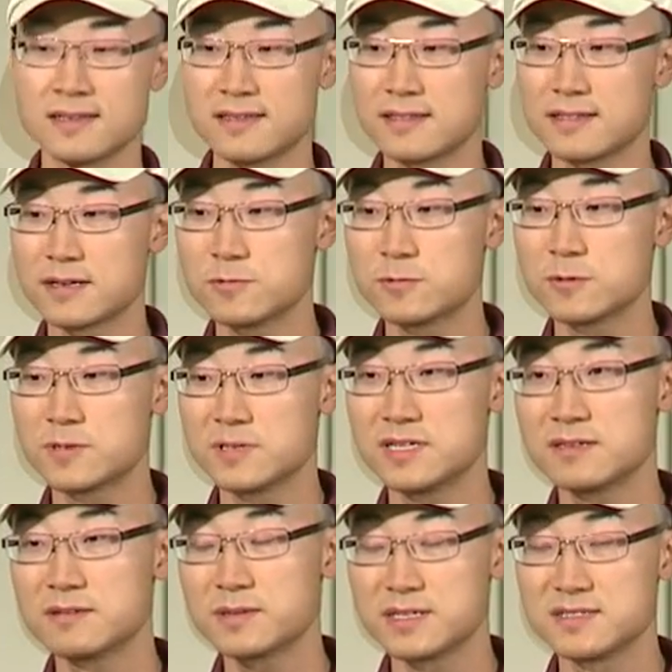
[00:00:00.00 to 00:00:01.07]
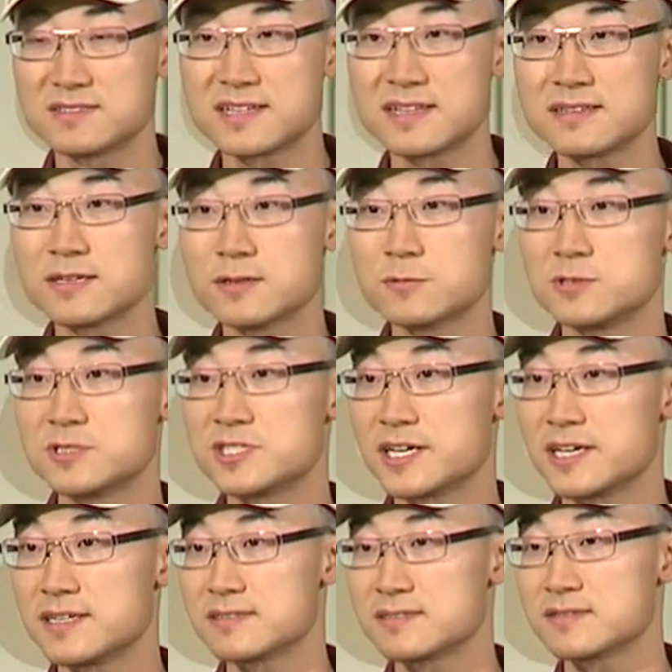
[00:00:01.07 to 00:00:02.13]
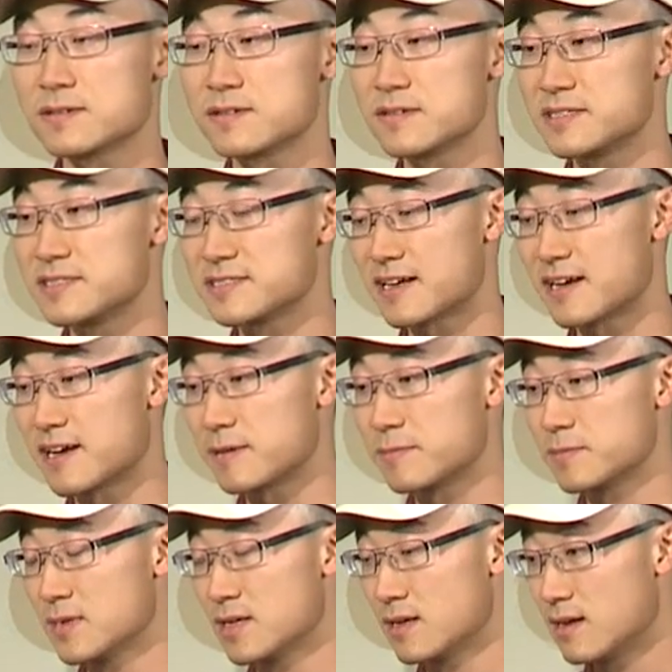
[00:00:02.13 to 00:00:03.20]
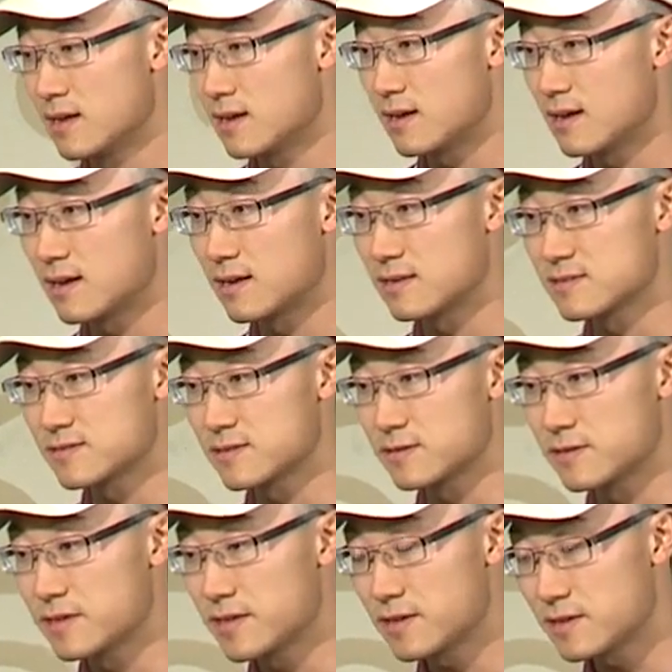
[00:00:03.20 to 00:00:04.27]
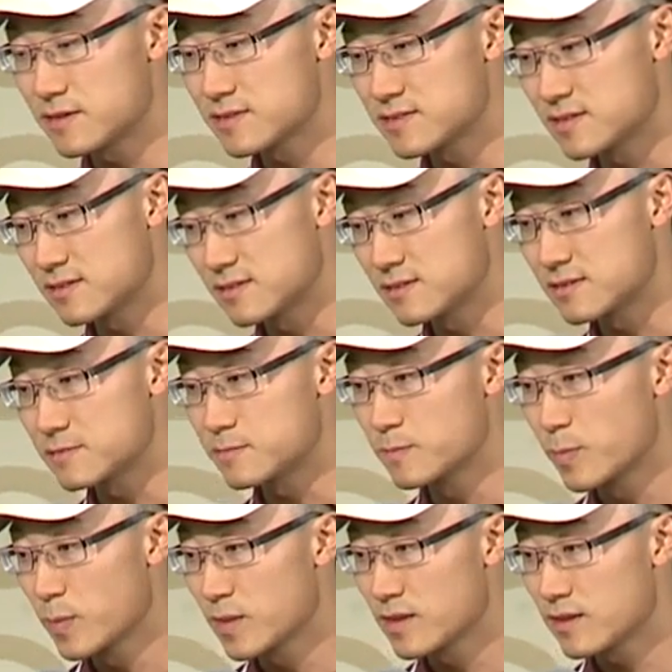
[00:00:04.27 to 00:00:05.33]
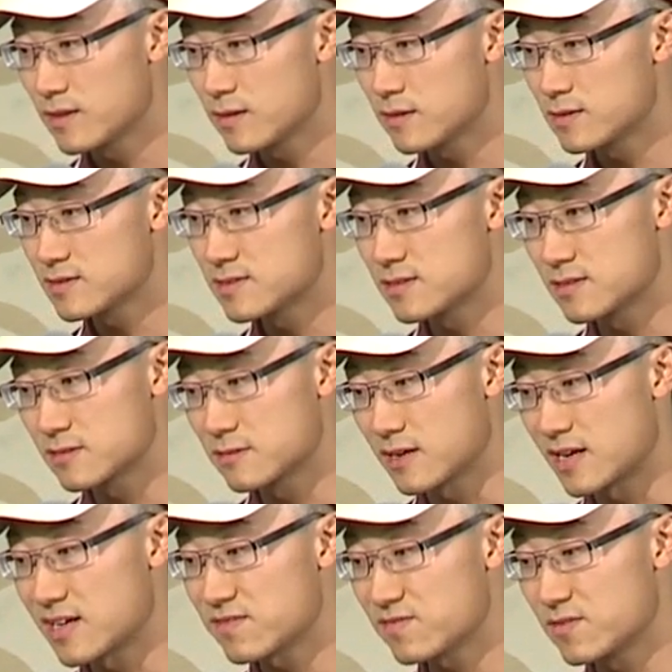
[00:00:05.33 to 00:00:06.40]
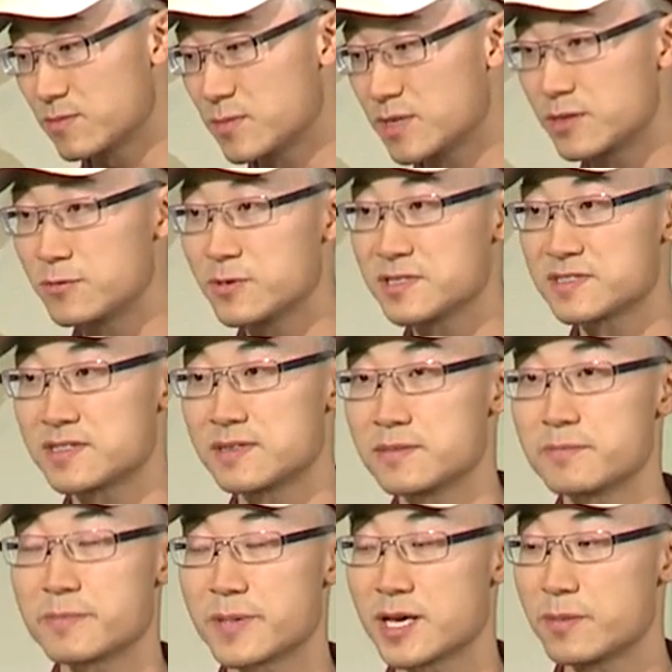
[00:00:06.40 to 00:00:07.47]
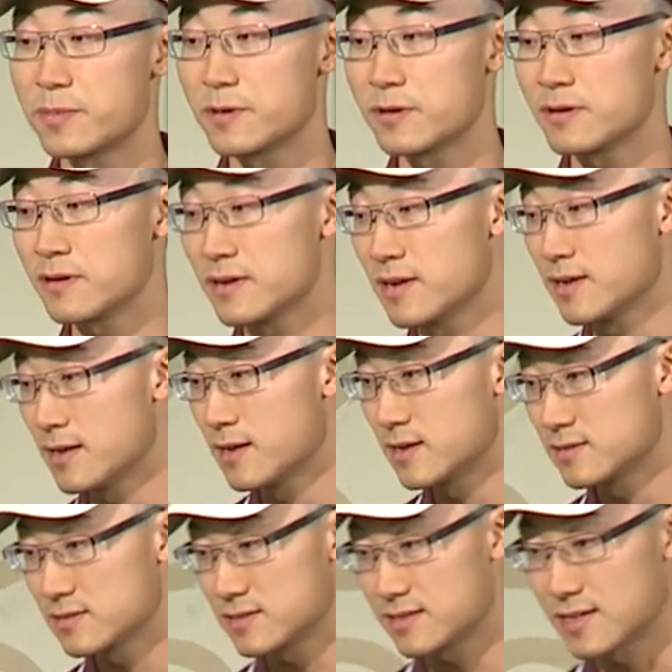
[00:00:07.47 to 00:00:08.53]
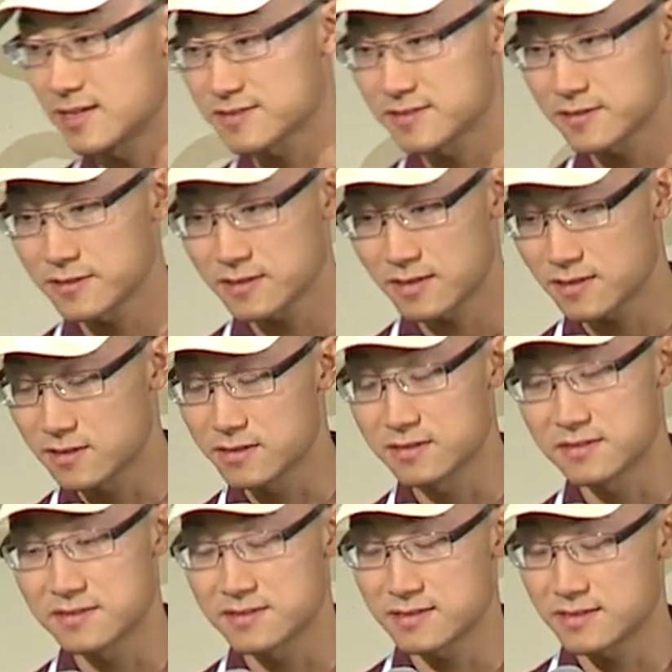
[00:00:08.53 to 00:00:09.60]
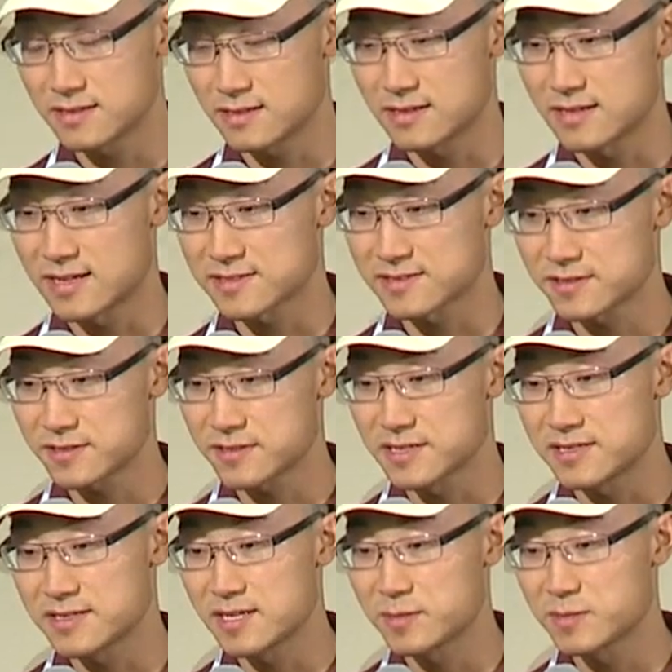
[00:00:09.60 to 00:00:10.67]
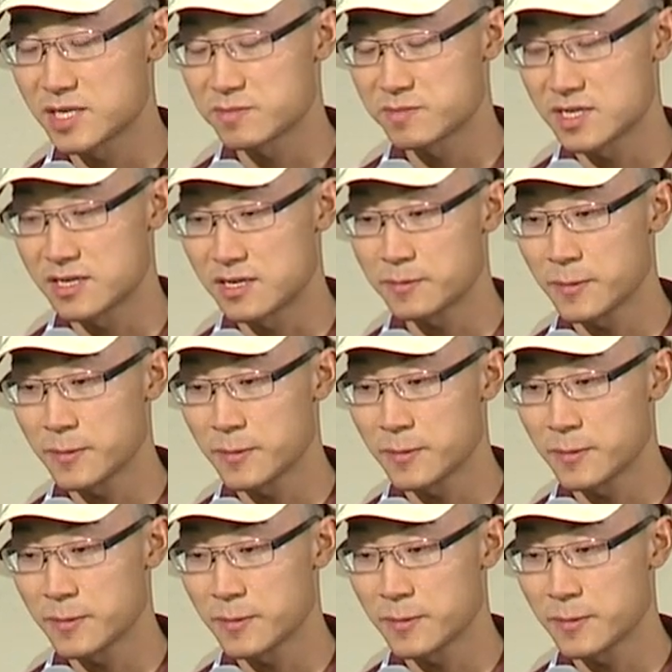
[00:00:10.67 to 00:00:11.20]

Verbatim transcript: They would instead they would change slowly in time. Uh, so here's a here's a graph from a recent paper last year uh, last year at WWW.